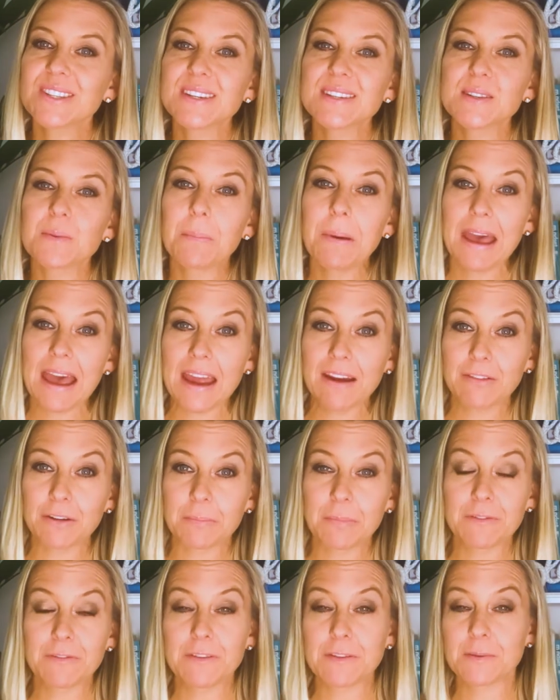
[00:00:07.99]
as a parent,
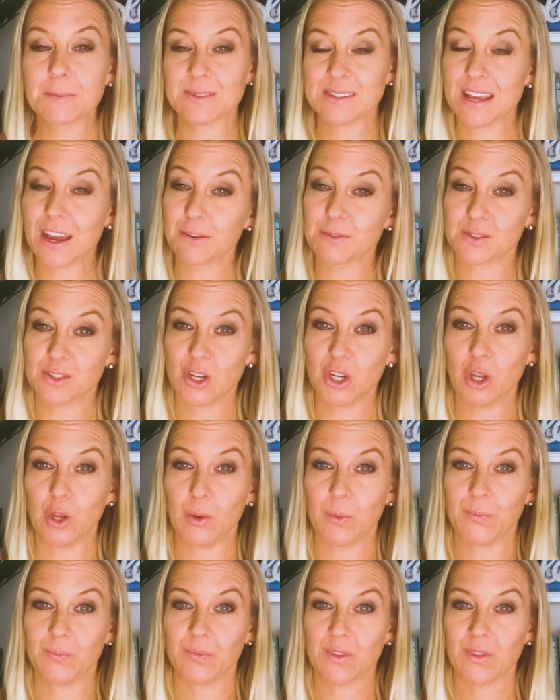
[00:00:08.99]
but for themselves too.